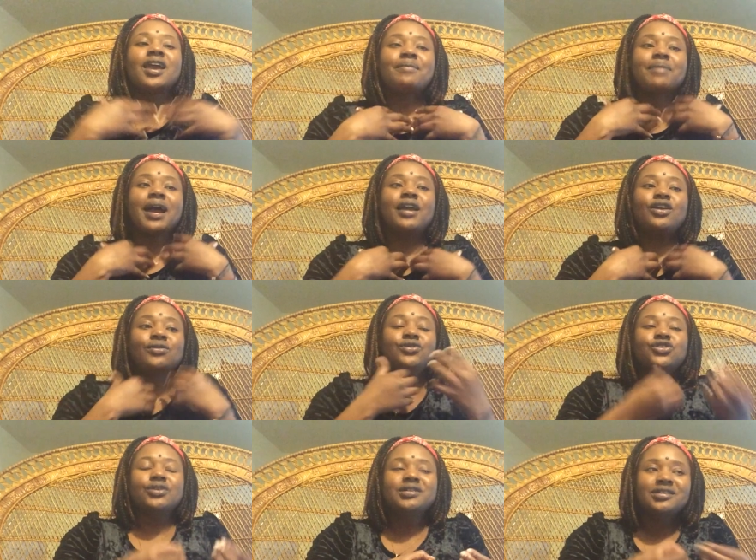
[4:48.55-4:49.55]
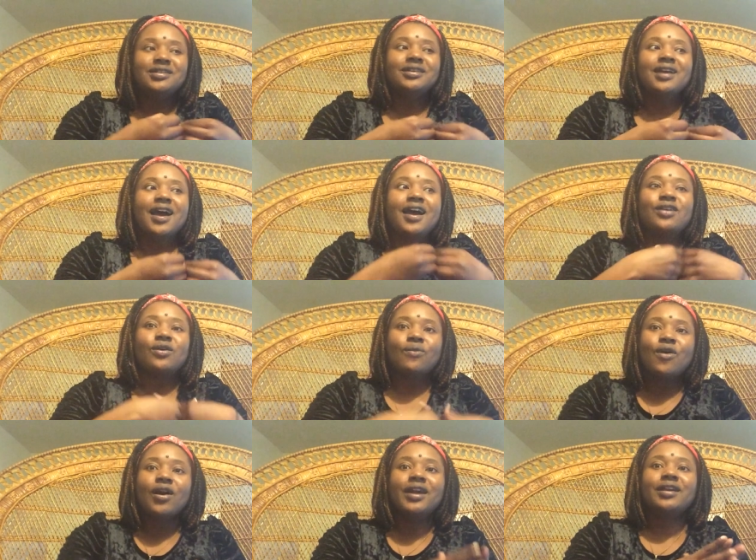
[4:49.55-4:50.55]
And by you trusting God or
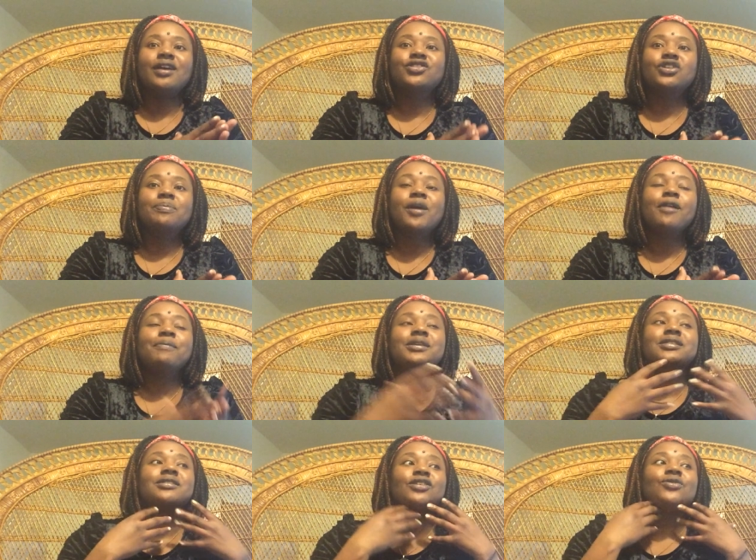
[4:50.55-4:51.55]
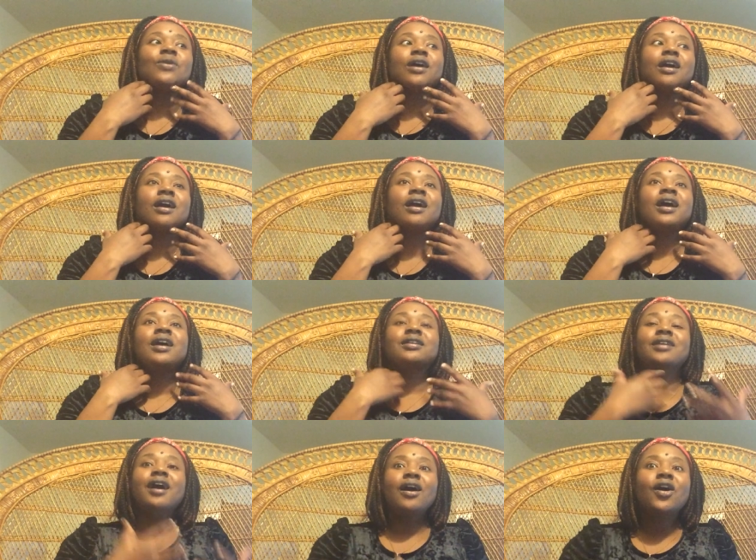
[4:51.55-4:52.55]
walking out your purpose, you are
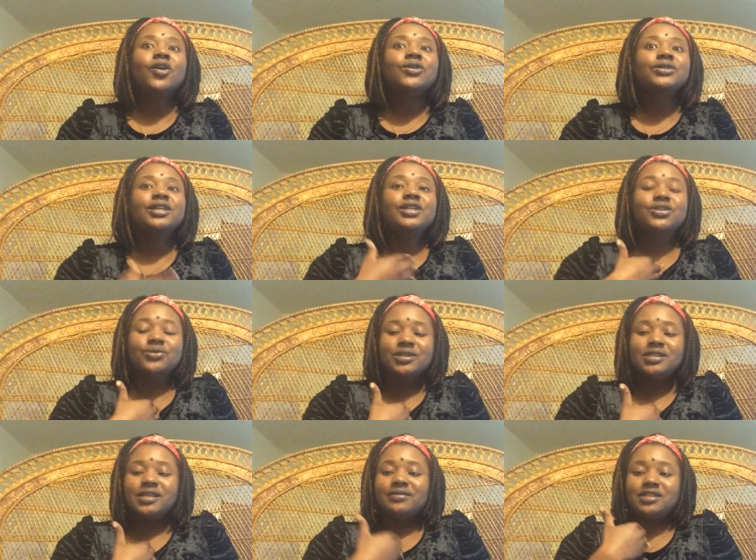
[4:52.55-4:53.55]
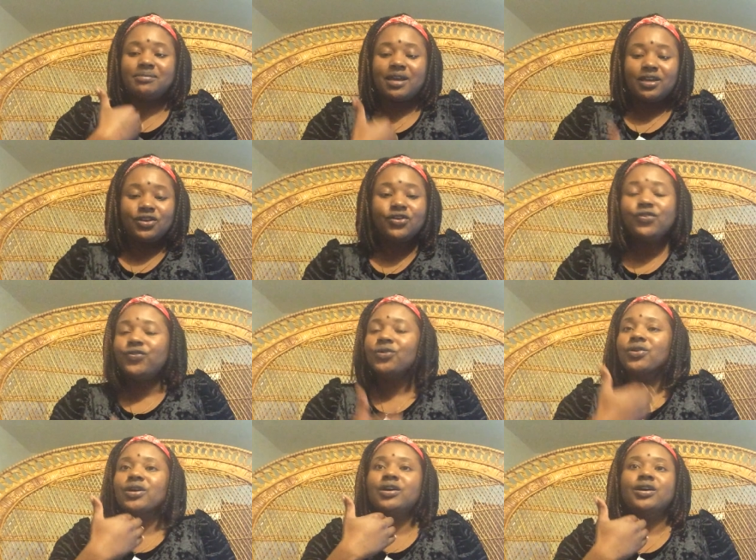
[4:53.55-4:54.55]
not only doing stuff to make you
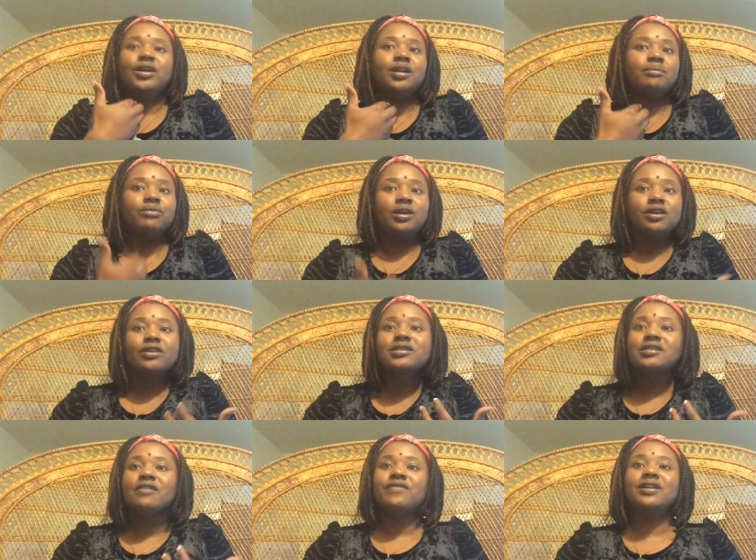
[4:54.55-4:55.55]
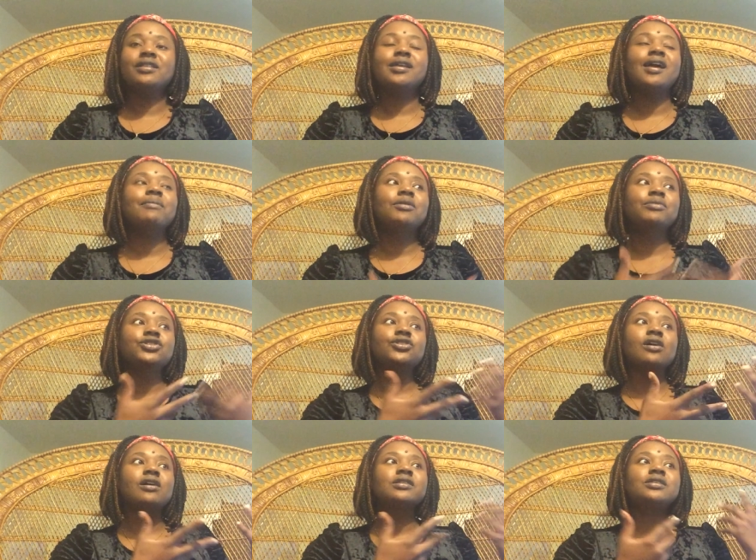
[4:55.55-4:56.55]
feel good and bring yourself in alignment, but
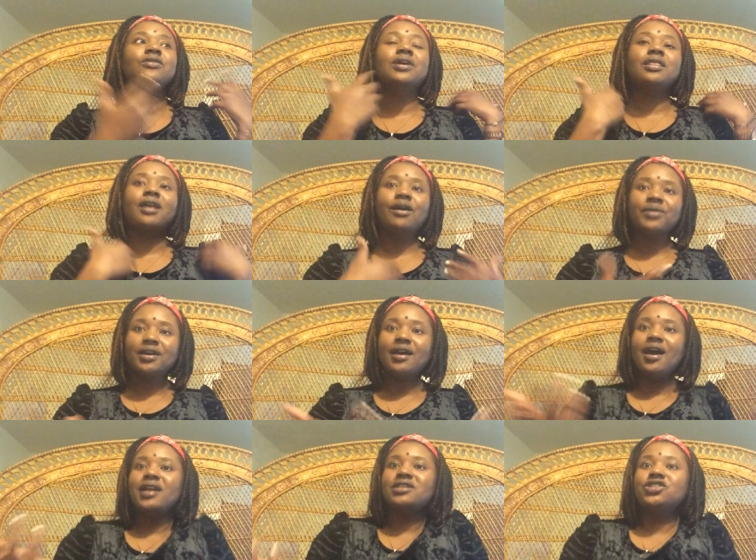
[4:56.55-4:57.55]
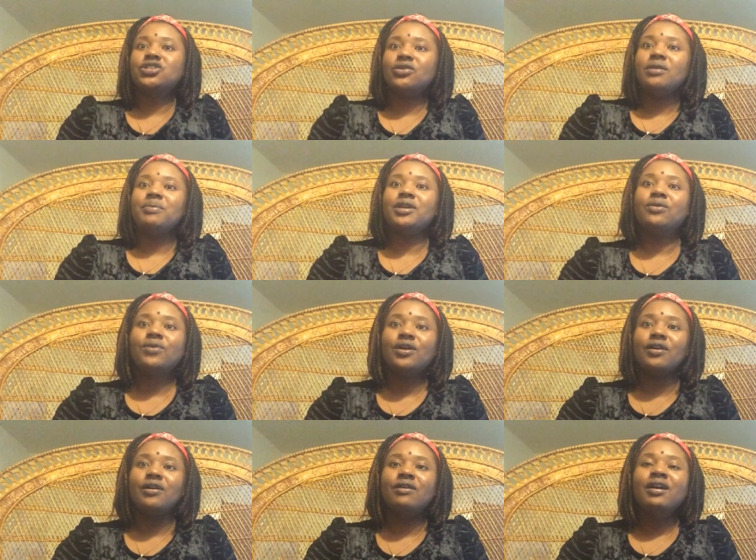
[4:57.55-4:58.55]
you're also allowing God to show up in the
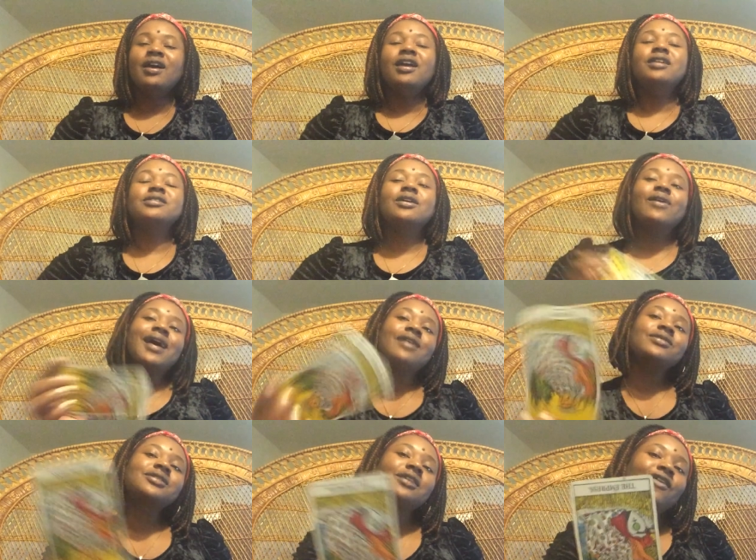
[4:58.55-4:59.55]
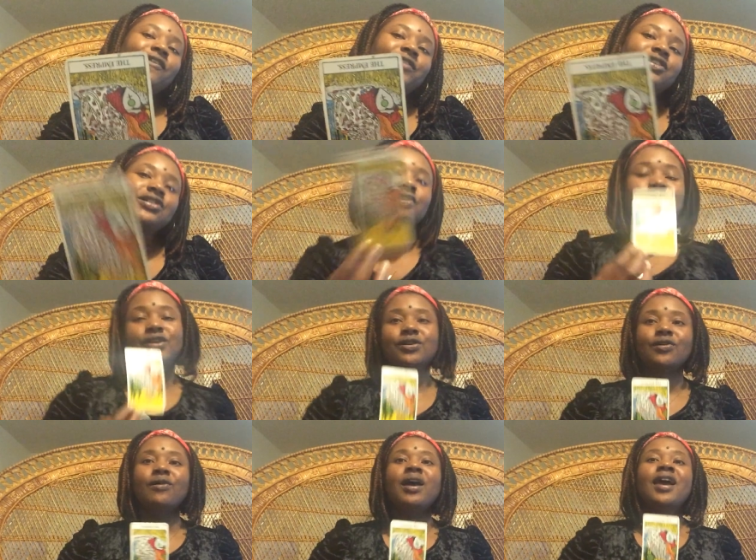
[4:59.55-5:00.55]
world. And so how selfish of
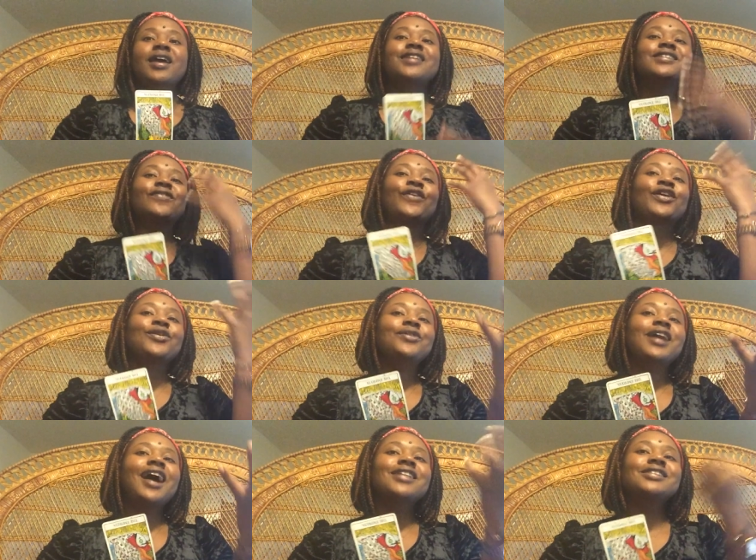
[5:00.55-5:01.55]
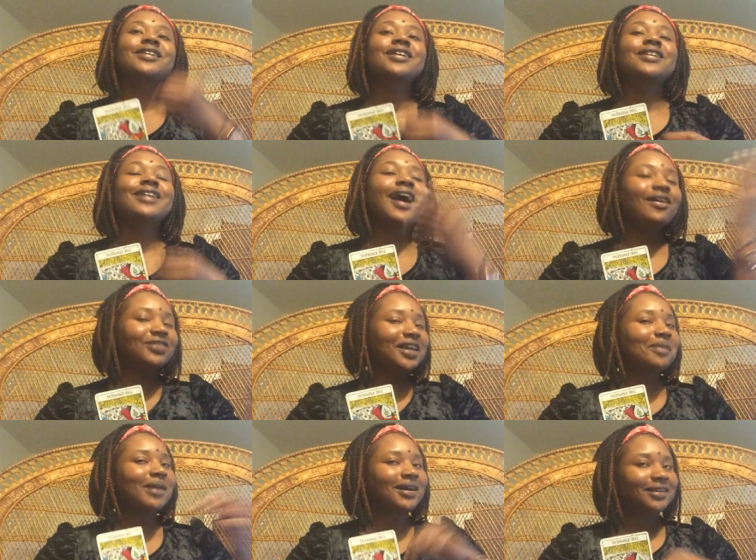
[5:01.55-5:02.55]
you is it for you not to not
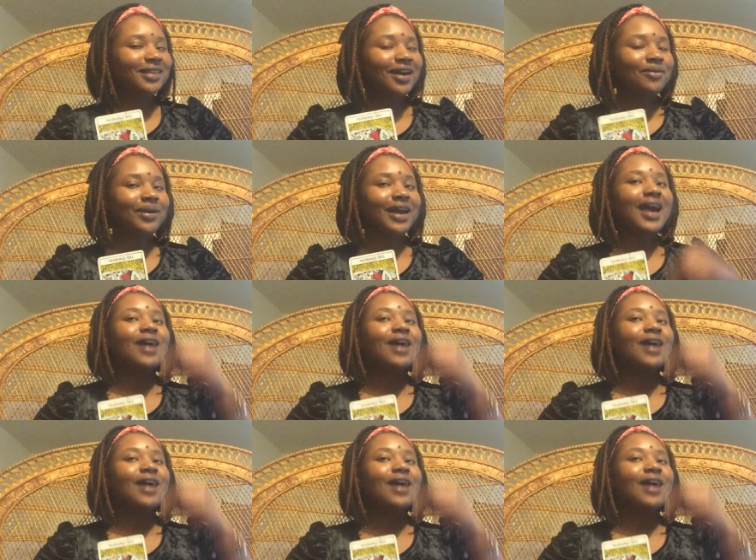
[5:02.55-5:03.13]
think about it that way.